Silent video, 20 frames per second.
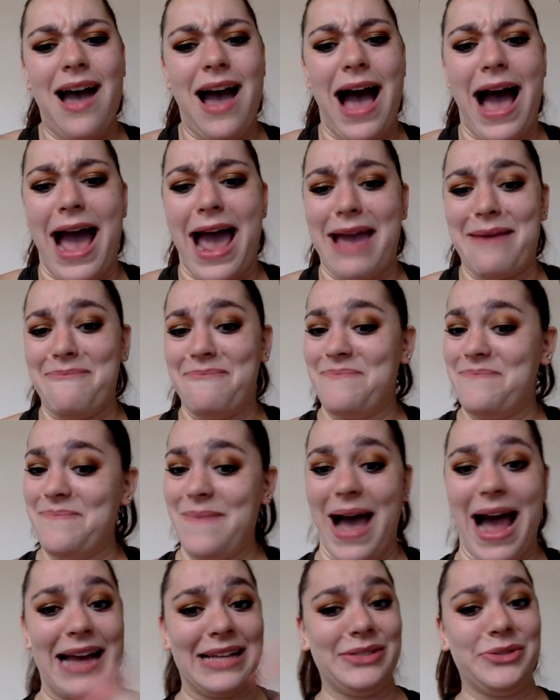I
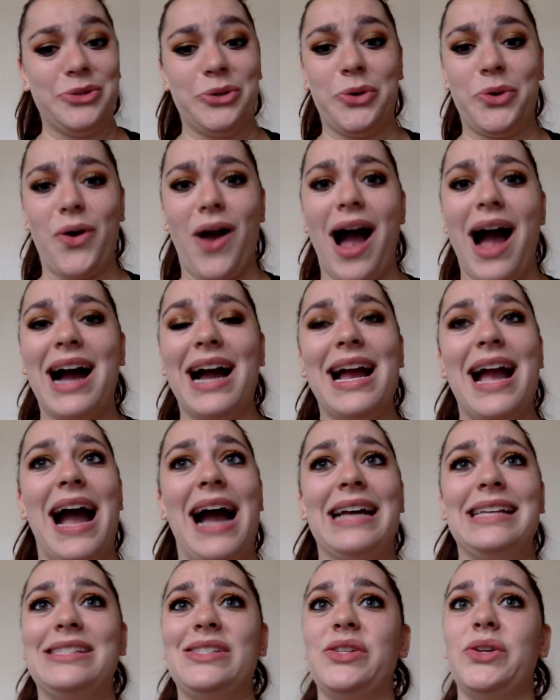still cry,
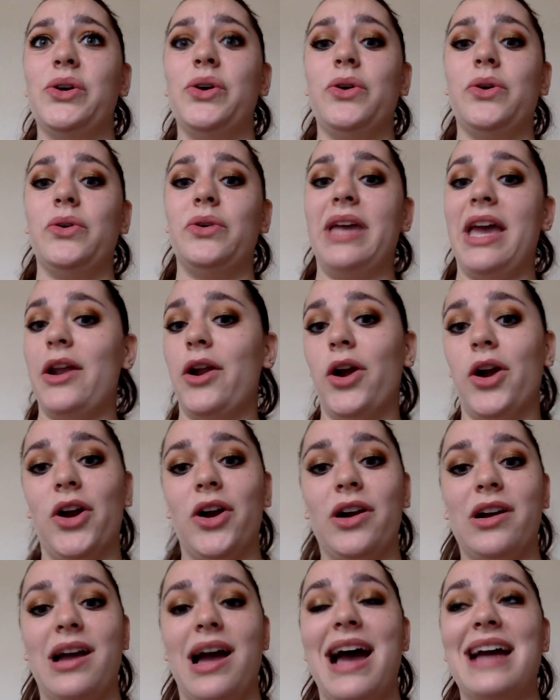I still get
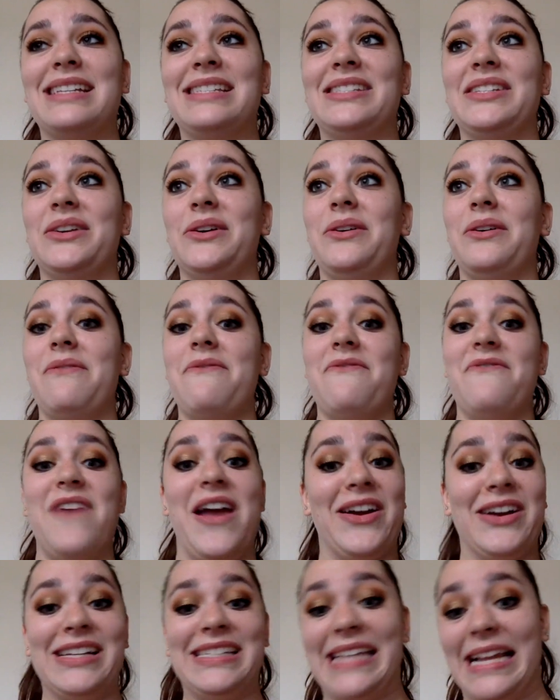hurt, I still am
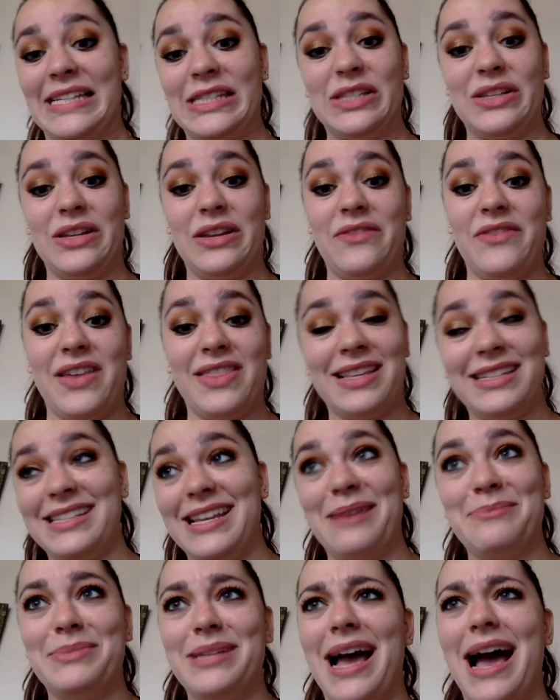very sensitive at the
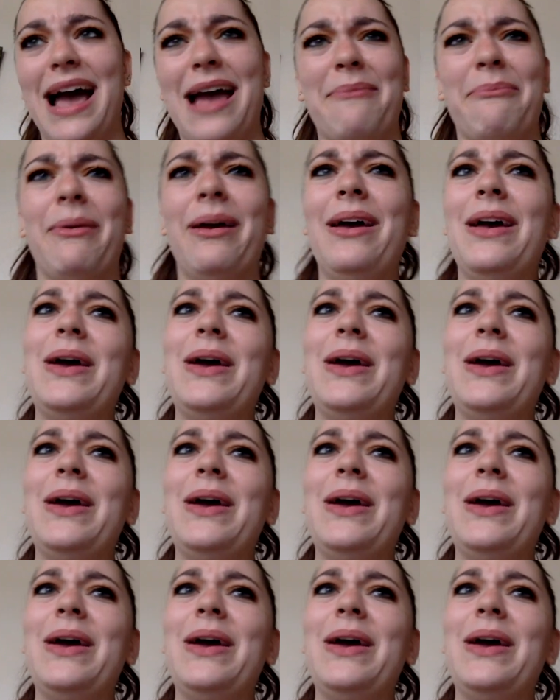same time,